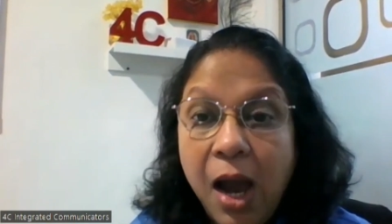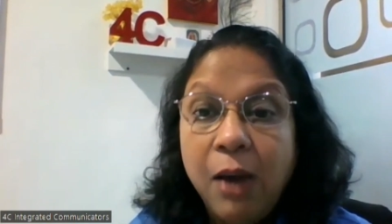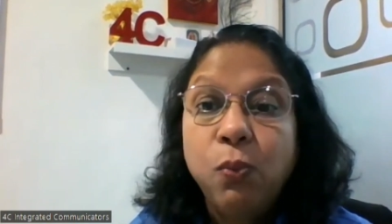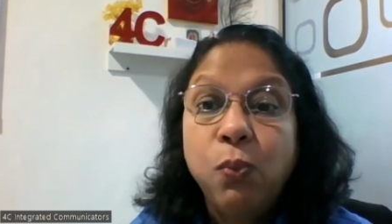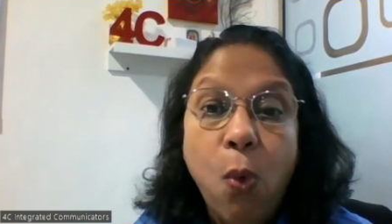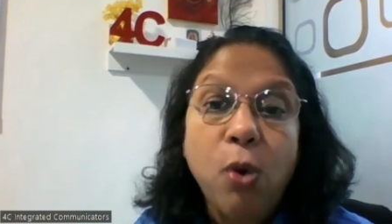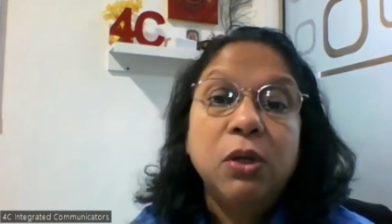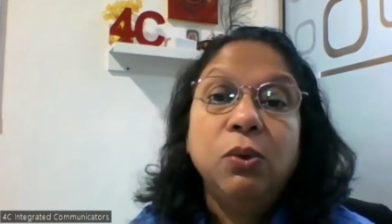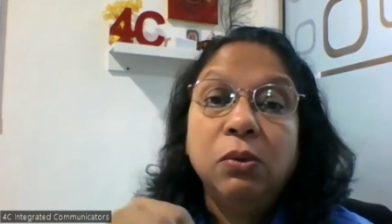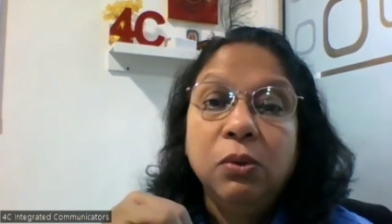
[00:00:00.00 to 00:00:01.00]
And
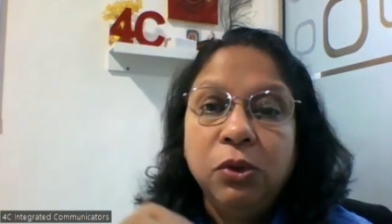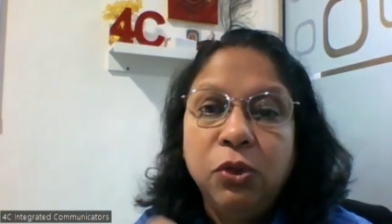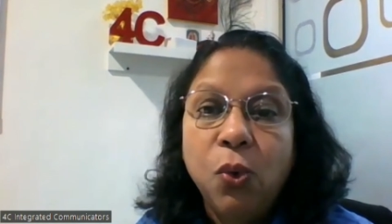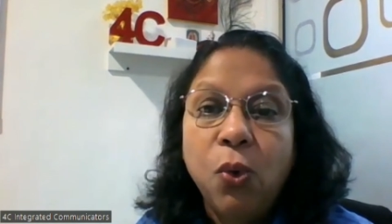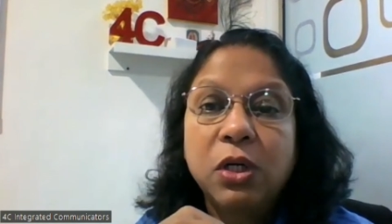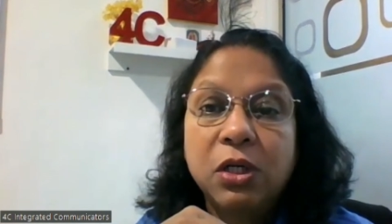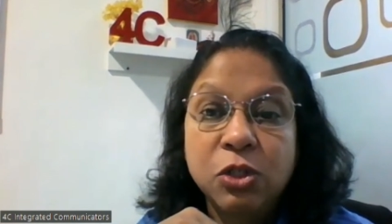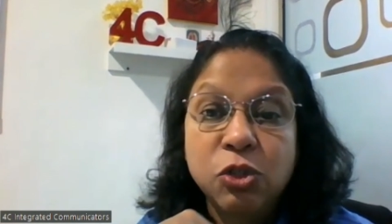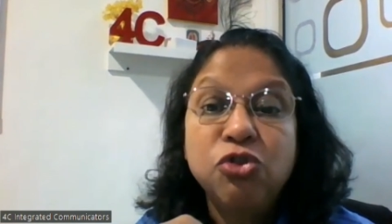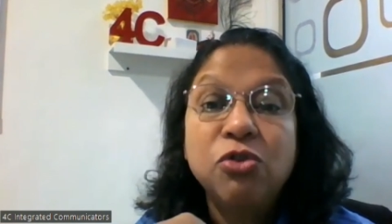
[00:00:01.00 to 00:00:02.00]
what your
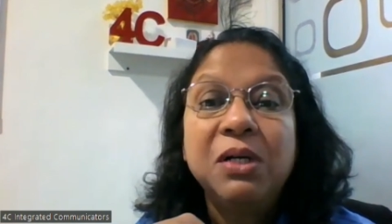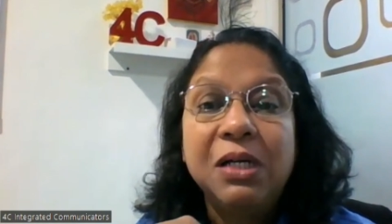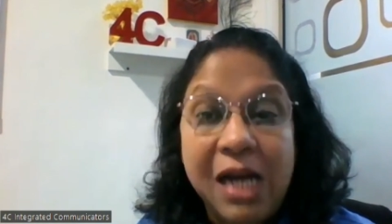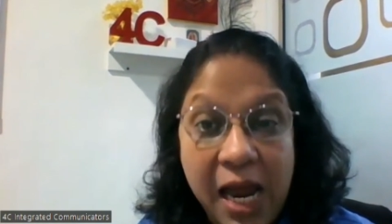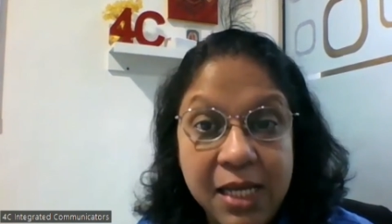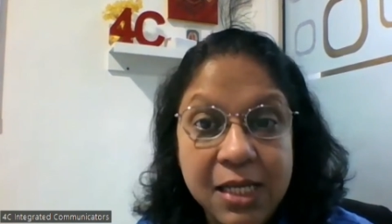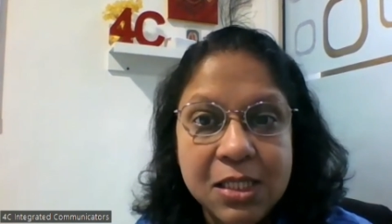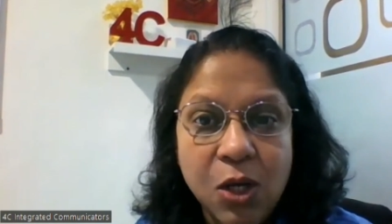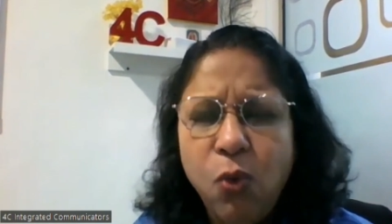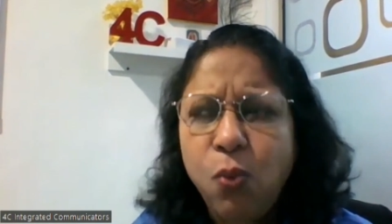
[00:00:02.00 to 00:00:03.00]
consumer likes,
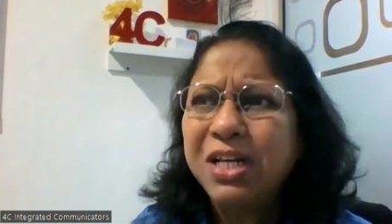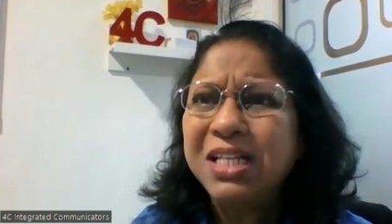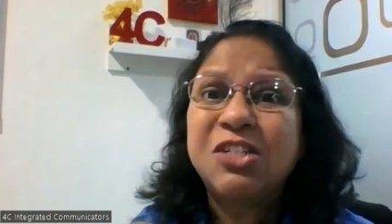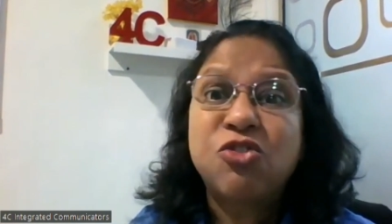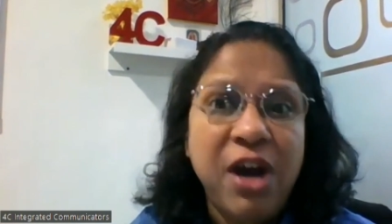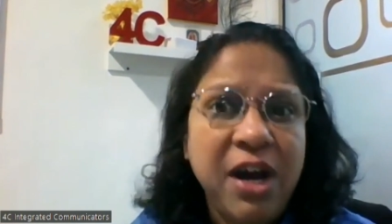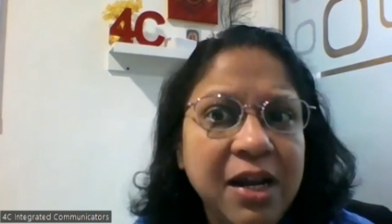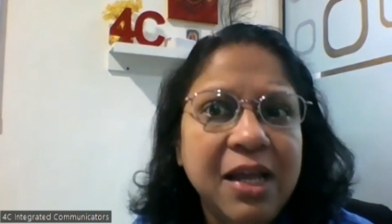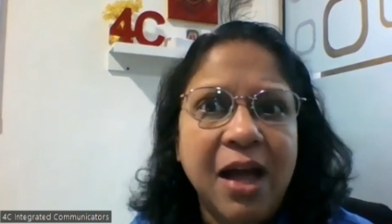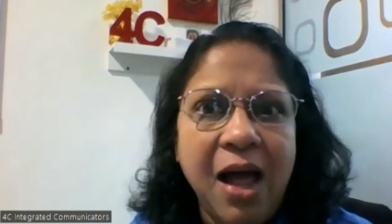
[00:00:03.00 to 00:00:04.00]
or what is
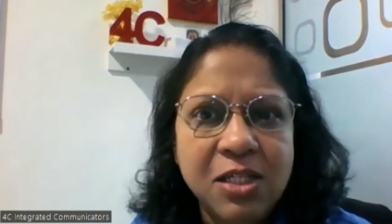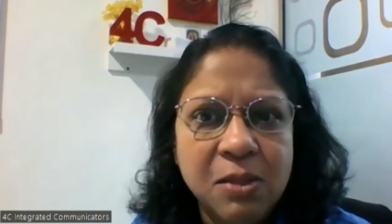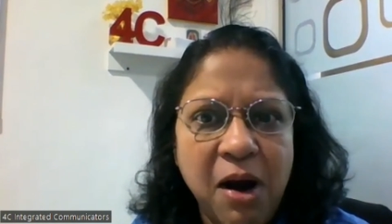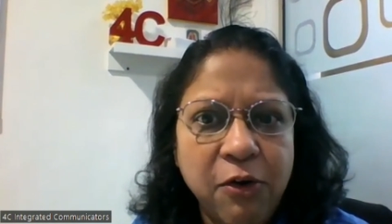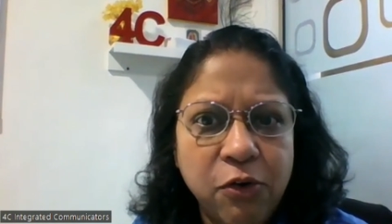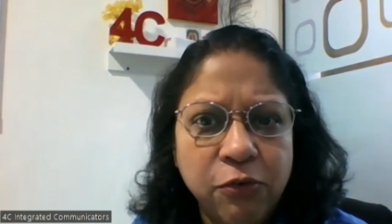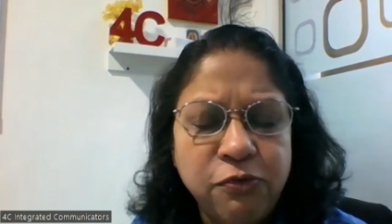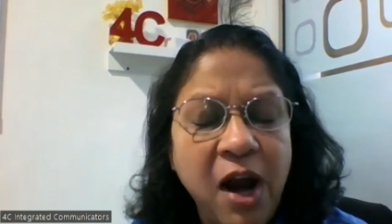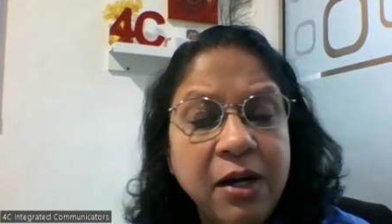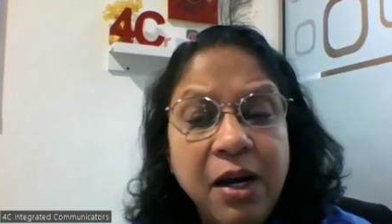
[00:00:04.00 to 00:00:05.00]
trending, as a matter of
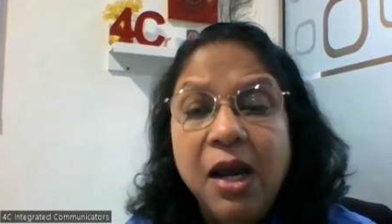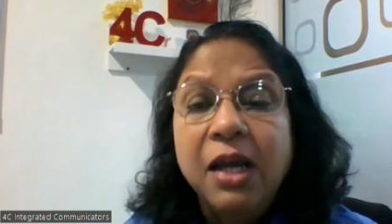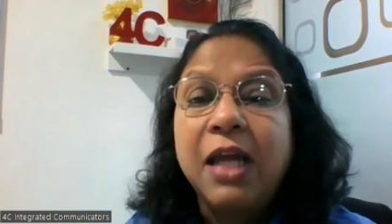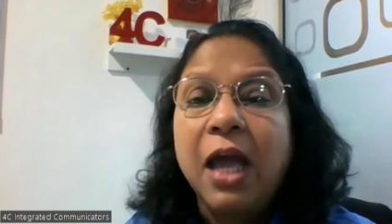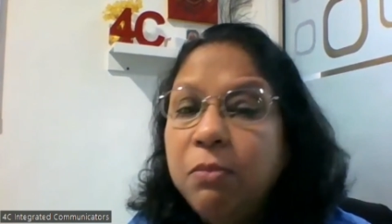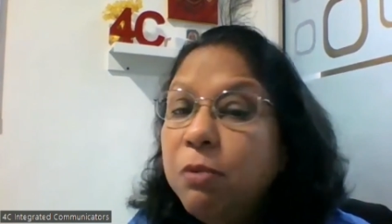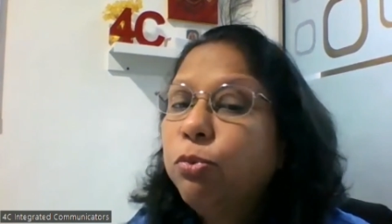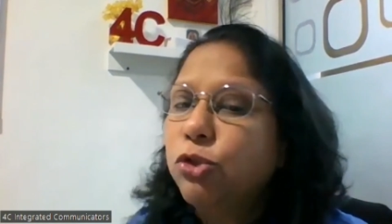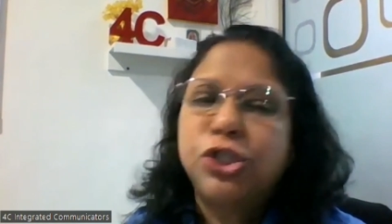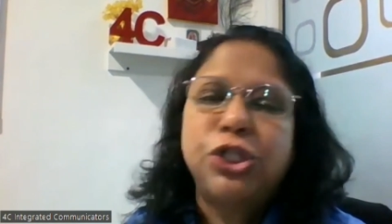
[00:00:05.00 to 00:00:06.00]
fact, can be
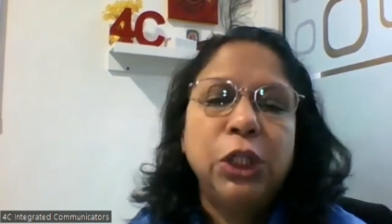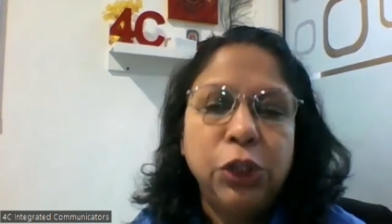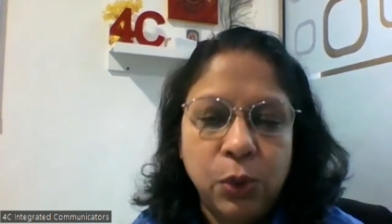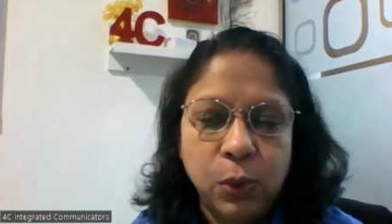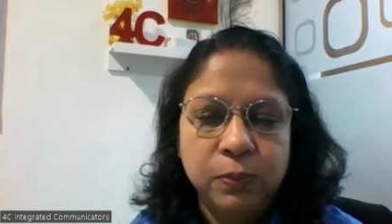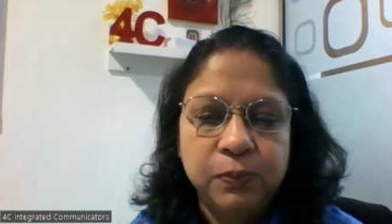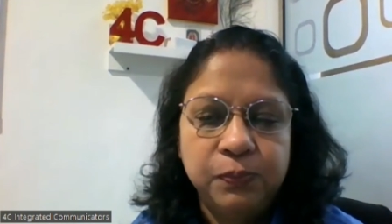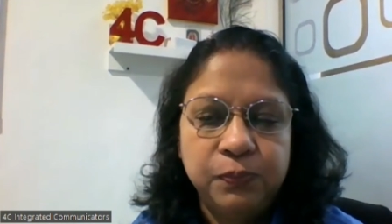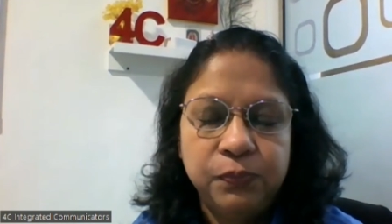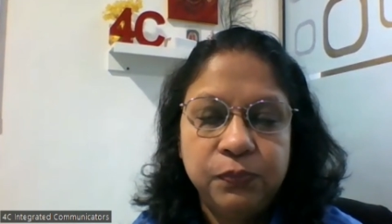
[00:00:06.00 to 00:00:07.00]
pushed through.
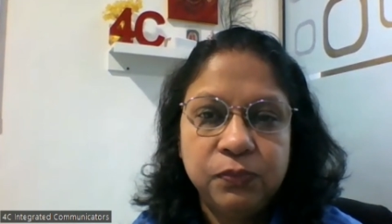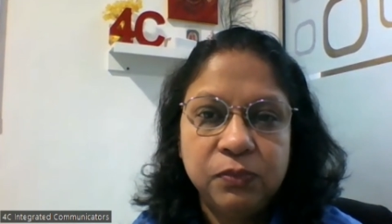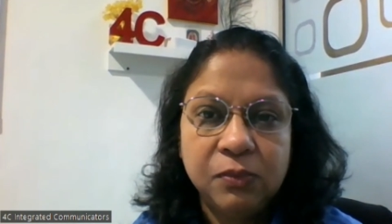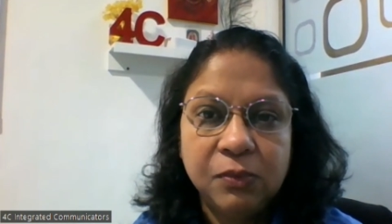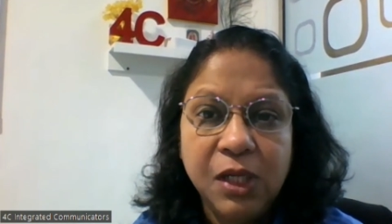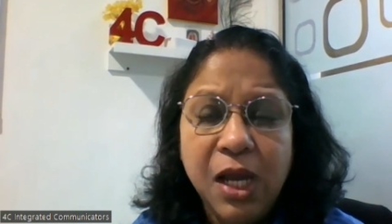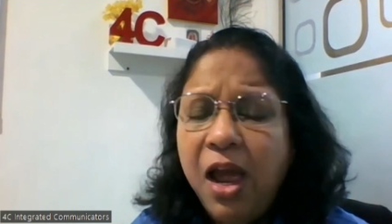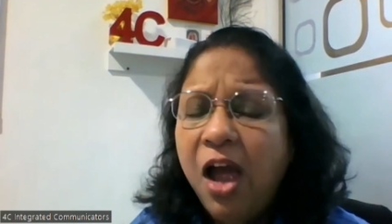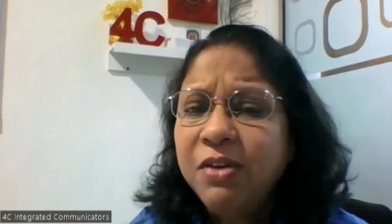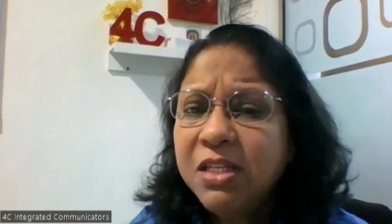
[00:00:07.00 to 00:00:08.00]

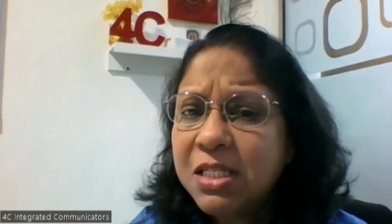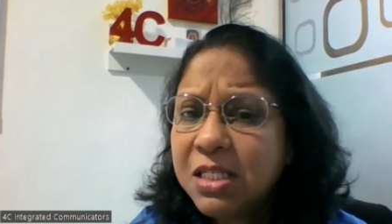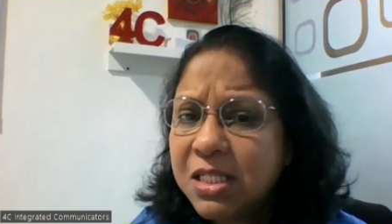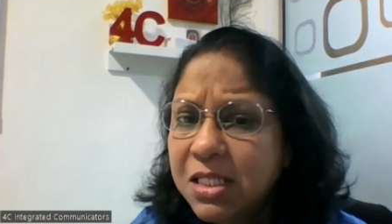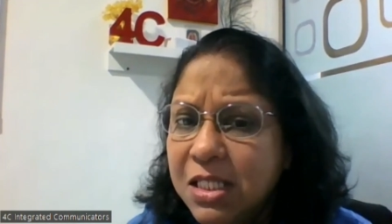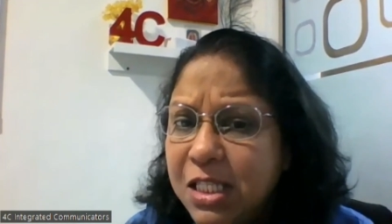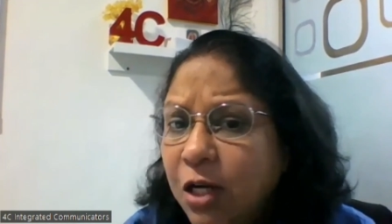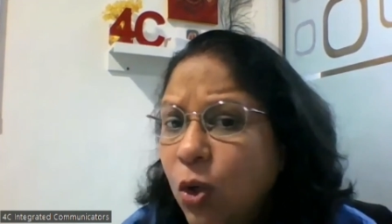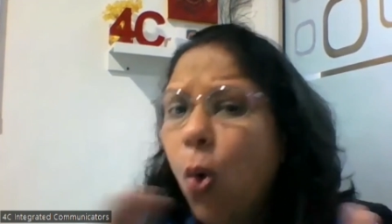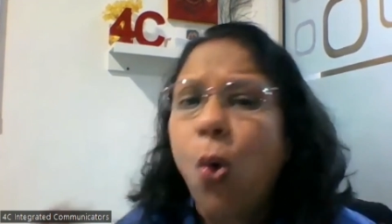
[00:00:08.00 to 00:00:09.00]
Having
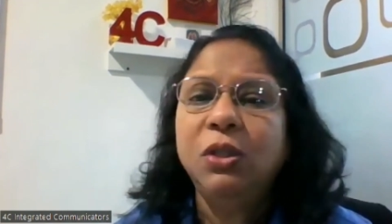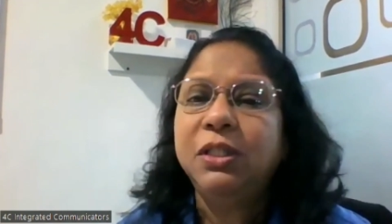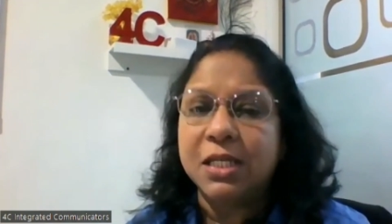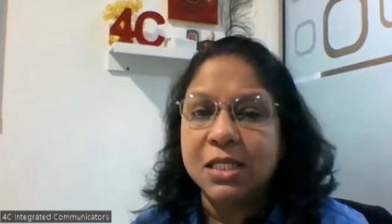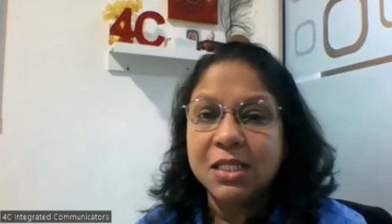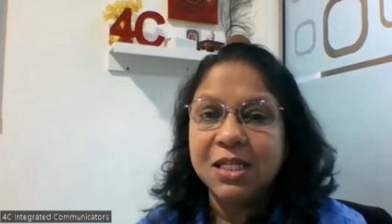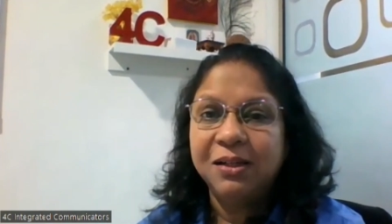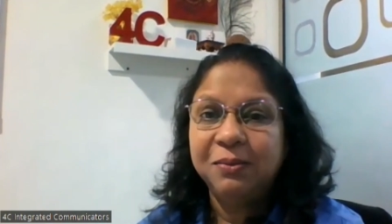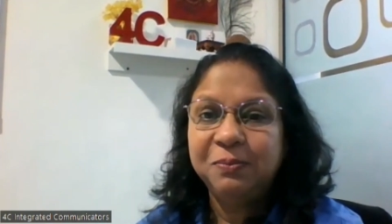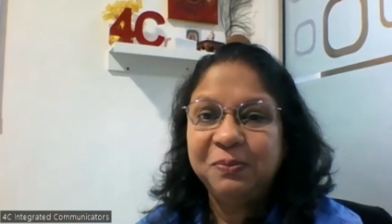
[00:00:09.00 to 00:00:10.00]
done all this,
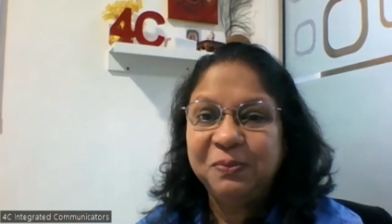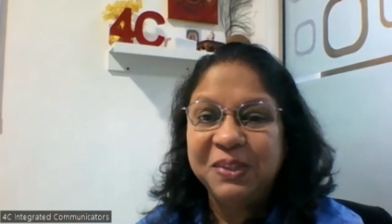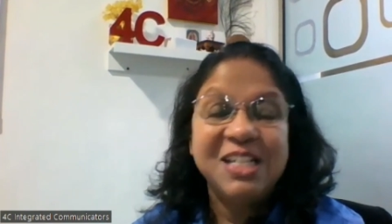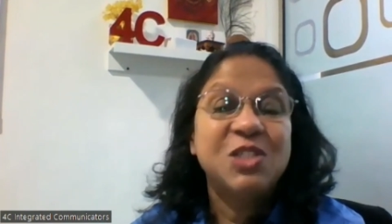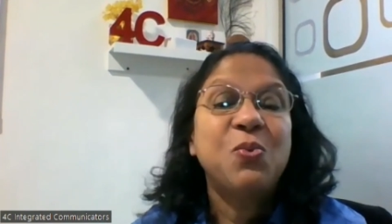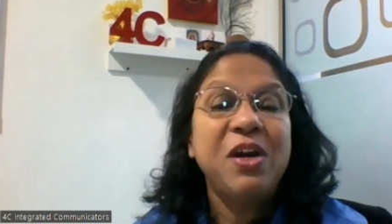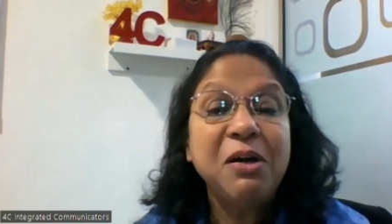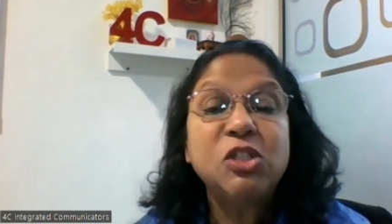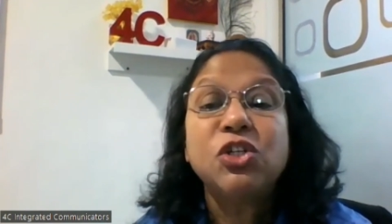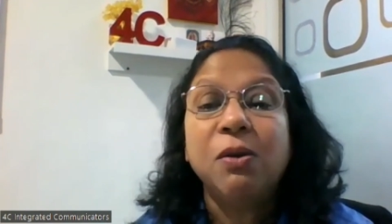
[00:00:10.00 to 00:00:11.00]
it's very much